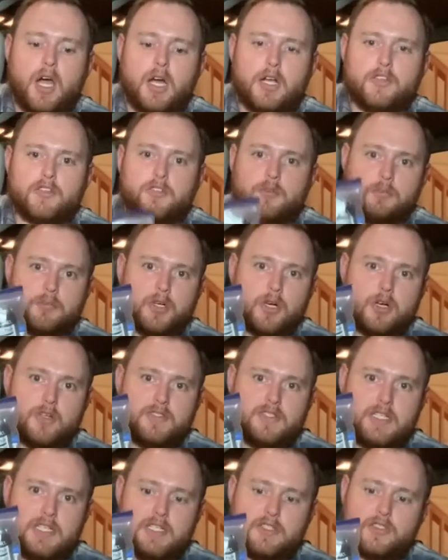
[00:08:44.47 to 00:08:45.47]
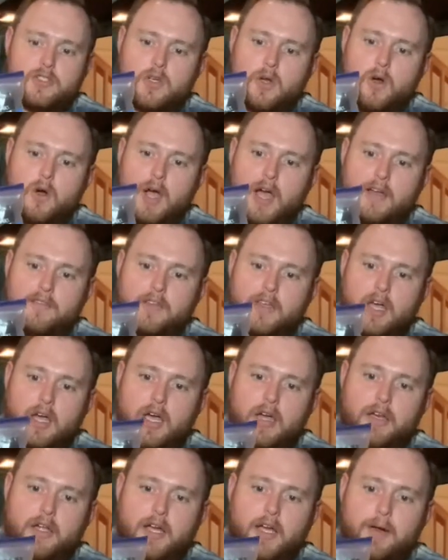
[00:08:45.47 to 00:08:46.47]
Some protein, so I've
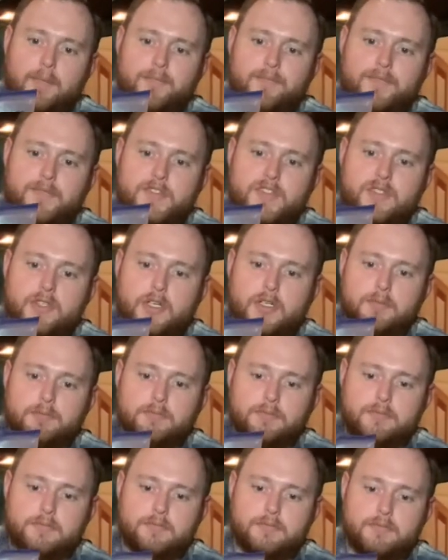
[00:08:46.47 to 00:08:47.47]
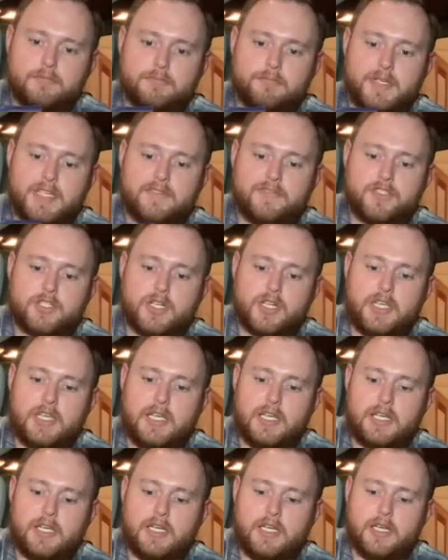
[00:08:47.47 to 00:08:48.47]
got some beef
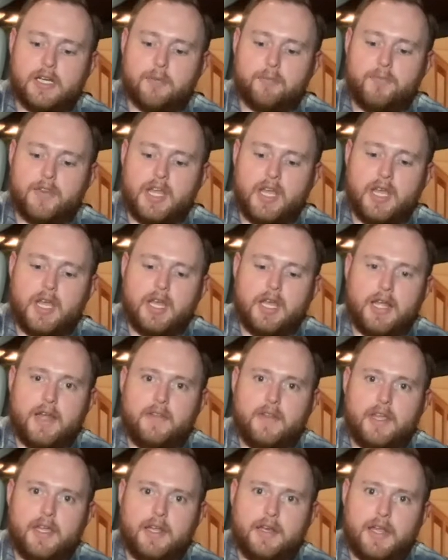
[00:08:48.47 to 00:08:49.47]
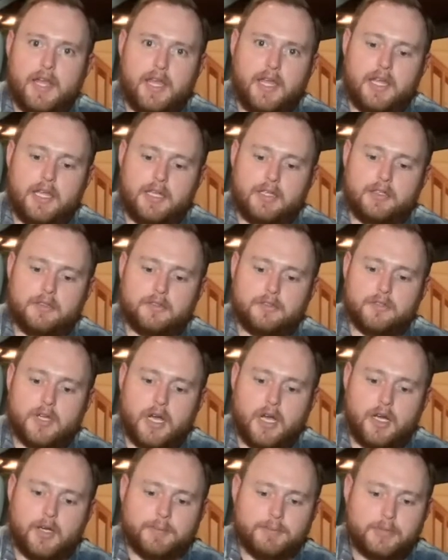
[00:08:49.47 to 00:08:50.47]
jerky in here, and then a
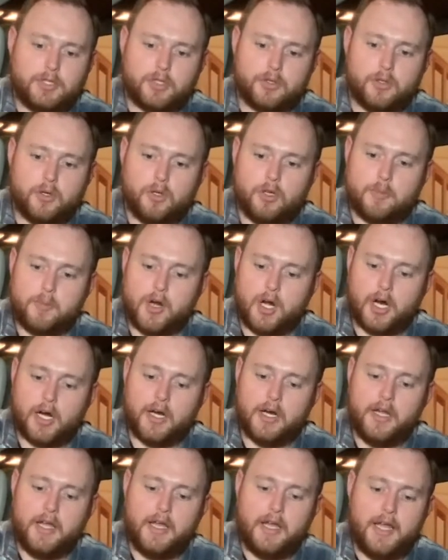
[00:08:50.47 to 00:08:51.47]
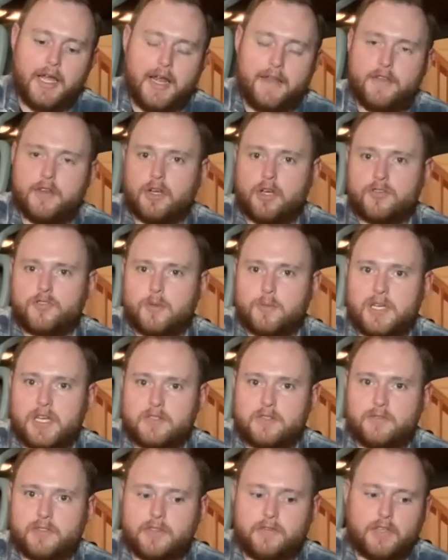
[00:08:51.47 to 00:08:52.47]
granola bar. And then also,
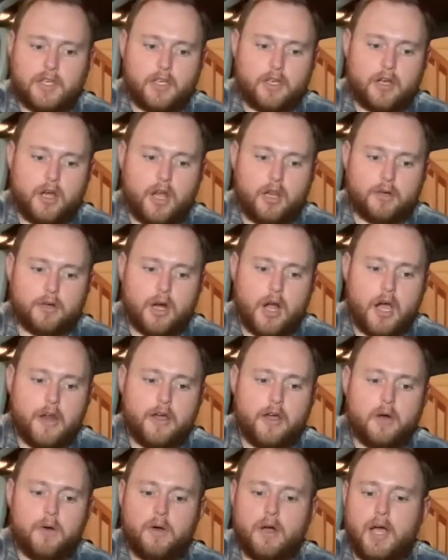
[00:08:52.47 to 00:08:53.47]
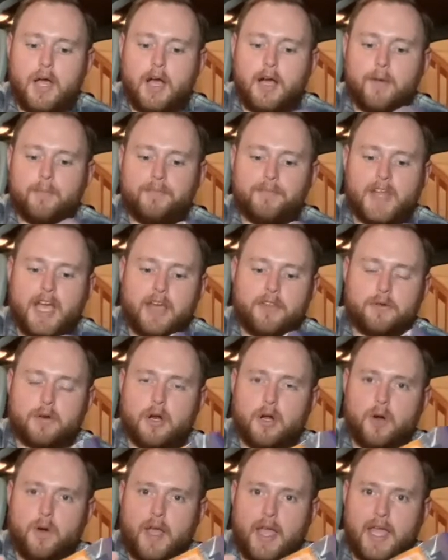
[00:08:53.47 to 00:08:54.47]
because of living in Colorado, I
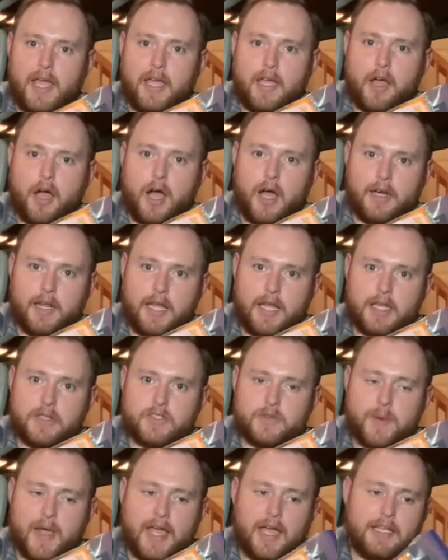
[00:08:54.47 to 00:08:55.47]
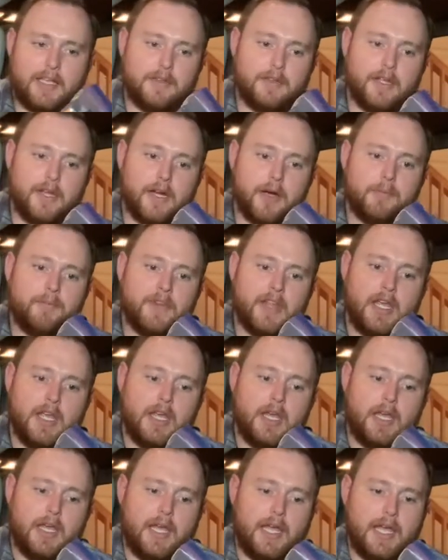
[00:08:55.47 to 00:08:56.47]
throw a hot hands pack in there,
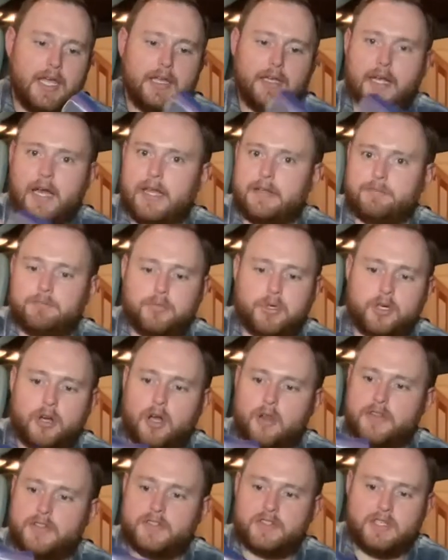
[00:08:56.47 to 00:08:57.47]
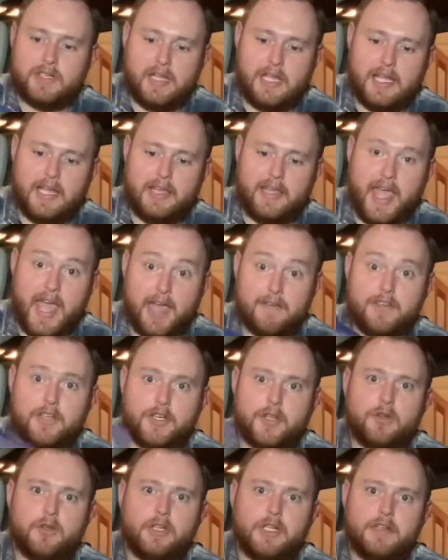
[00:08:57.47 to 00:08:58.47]
and I put all this in a
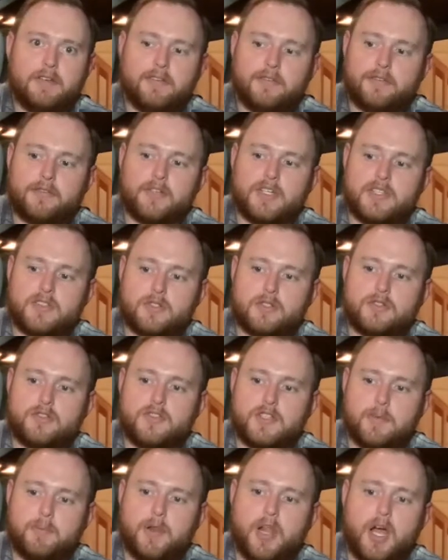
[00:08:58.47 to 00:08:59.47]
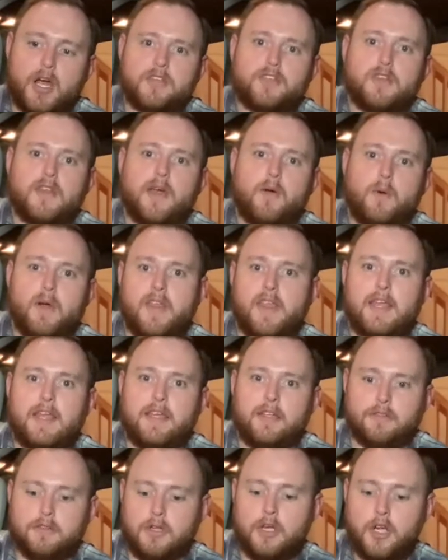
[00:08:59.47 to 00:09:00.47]
heavy-duty freezer Ziploc, so that way they
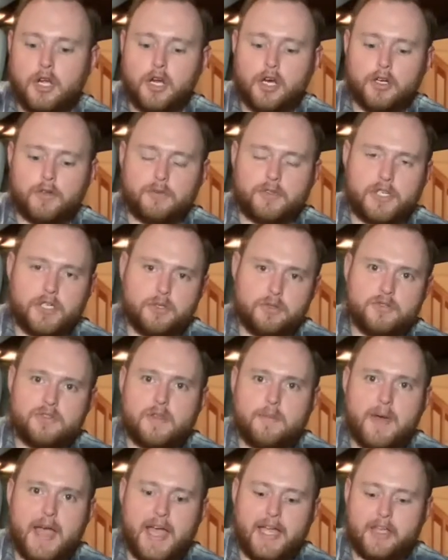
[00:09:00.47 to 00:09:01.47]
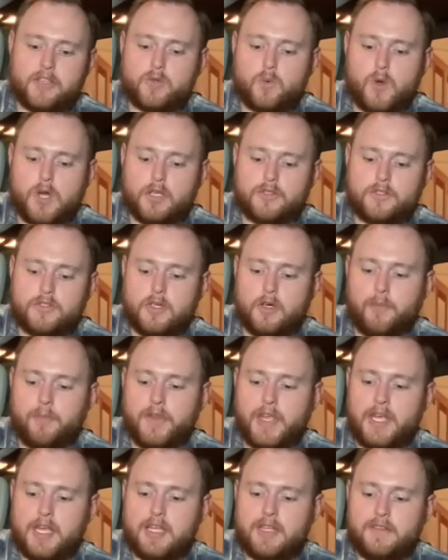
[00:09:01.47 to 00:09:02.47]
can reuse the bag as well too.
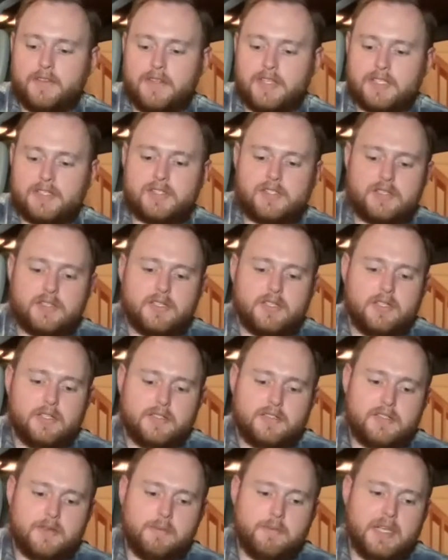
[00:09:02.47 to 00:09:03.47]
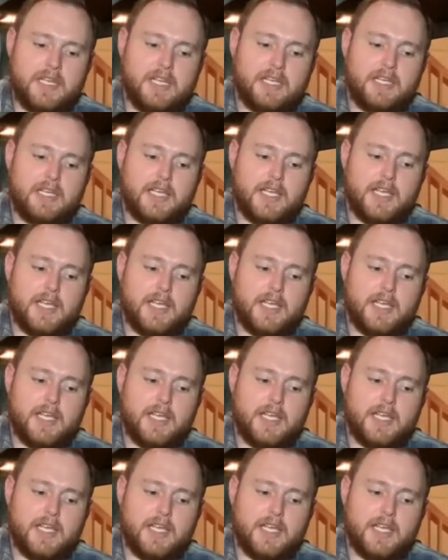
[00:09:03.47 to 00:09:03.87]
This, to me,